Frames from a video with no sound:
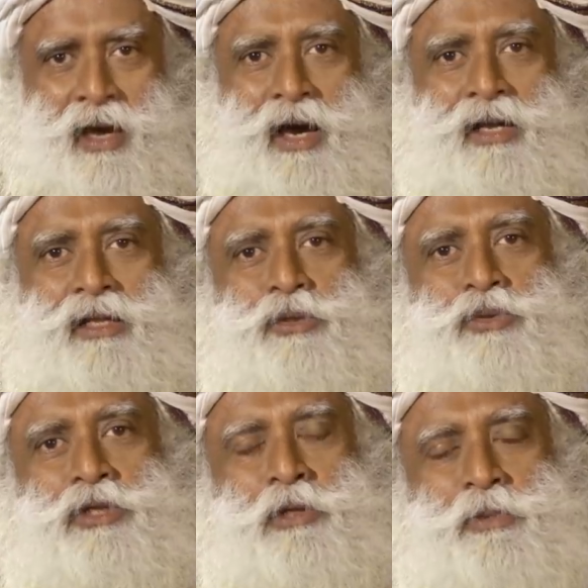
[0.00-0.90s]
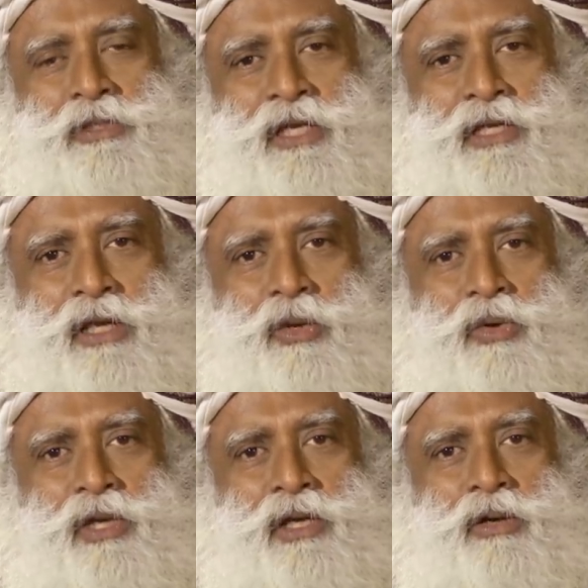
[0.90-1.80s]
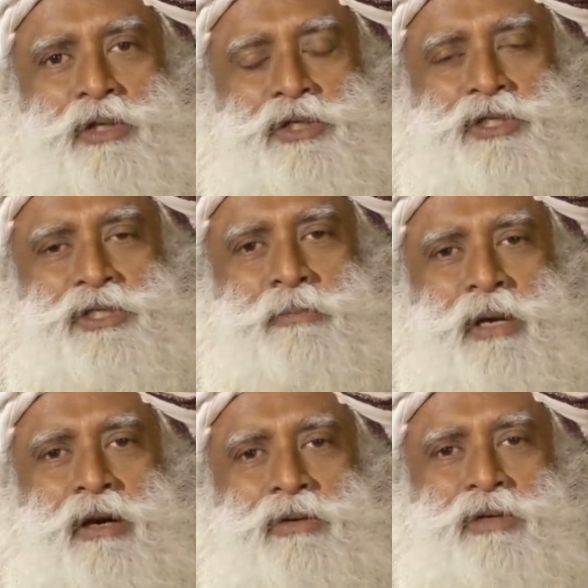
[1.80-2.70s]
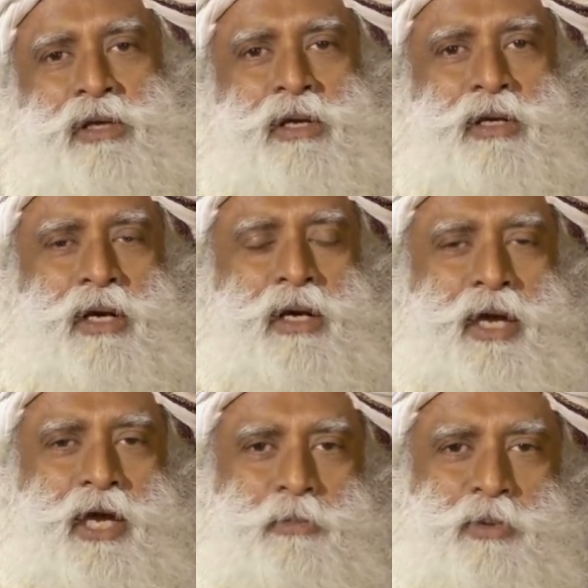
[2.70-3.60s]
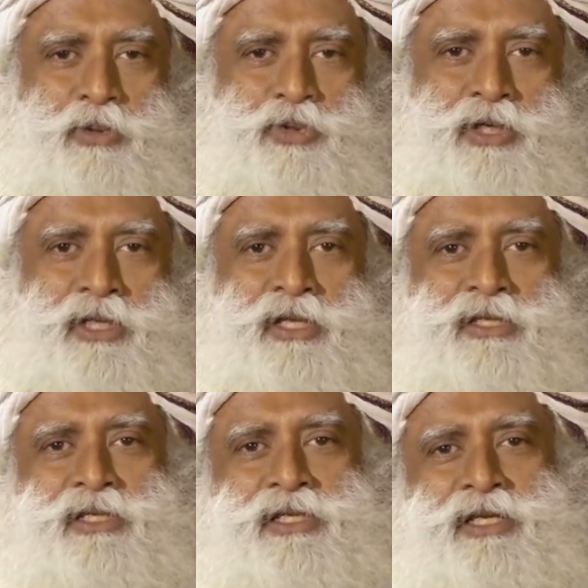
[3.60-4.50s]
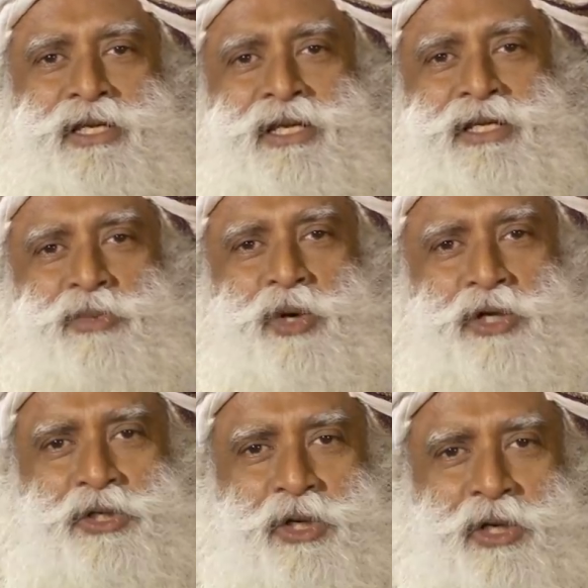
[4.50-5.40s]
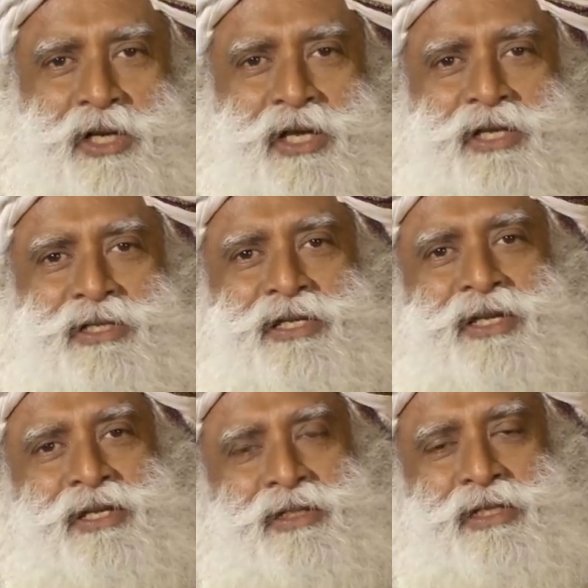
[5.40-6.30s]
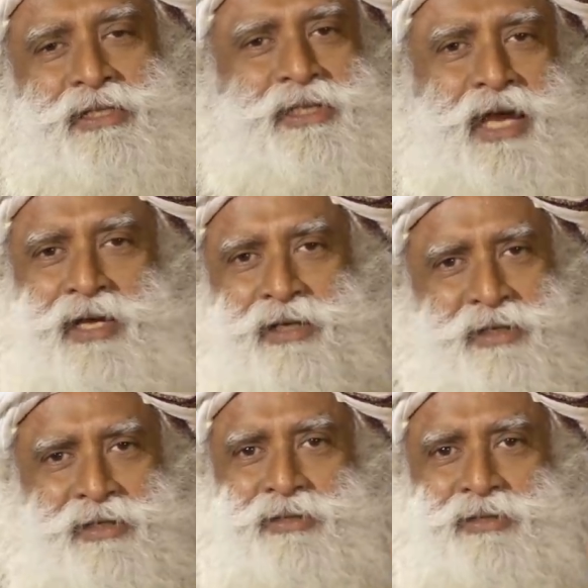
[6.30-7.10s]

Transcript: Another two, three percent are only conscious about uh, air pollution in the cities, water shortage, this, that,